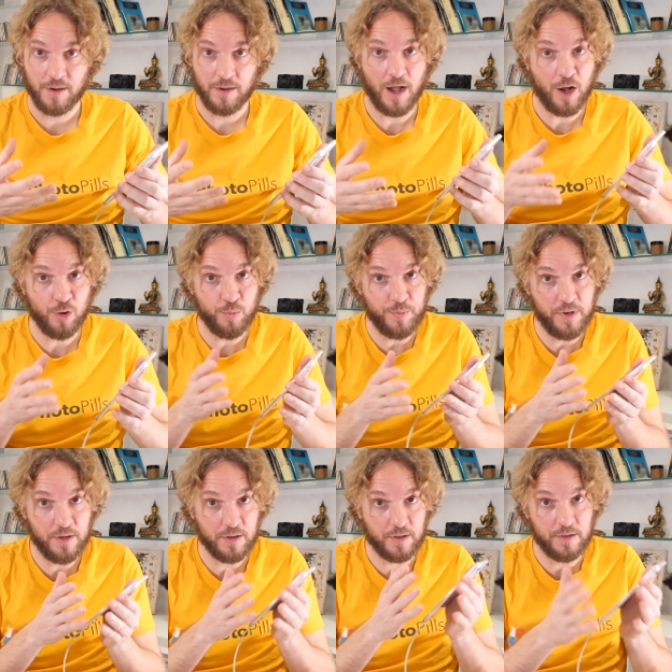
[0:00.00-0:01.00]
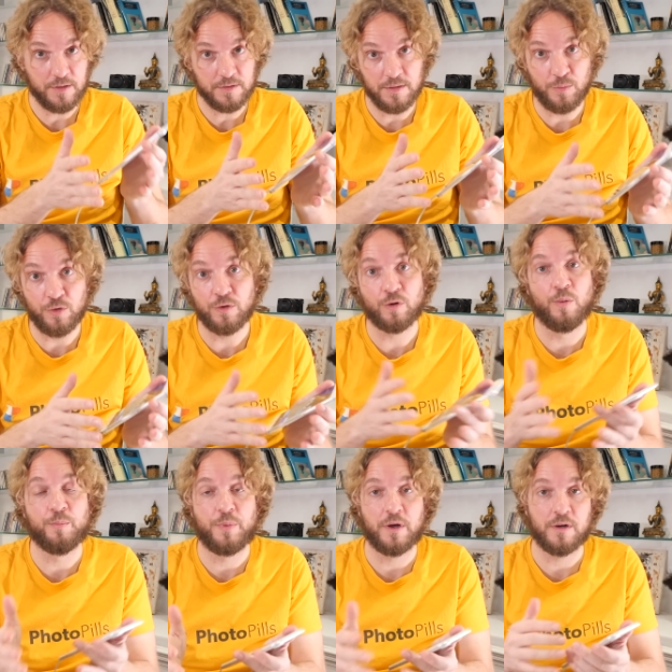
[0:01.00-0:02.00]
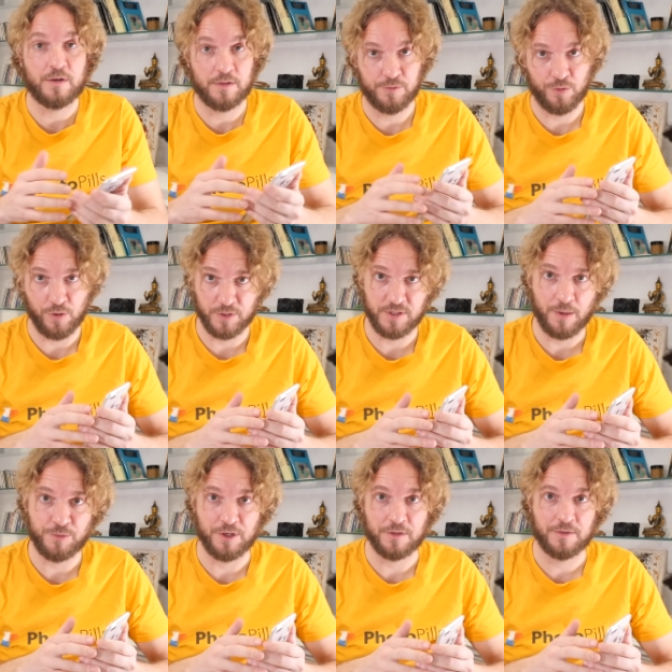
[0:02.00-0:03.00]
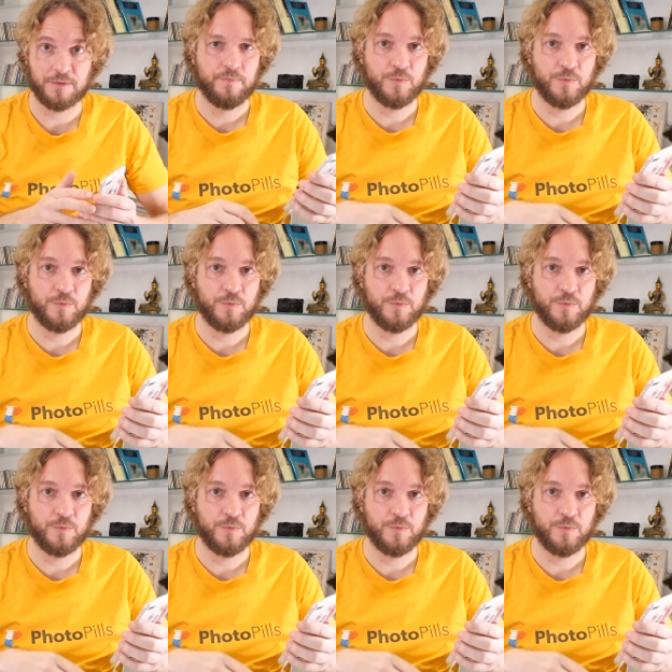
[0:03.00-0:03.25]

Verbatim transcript: how big is the moon compared to your subject.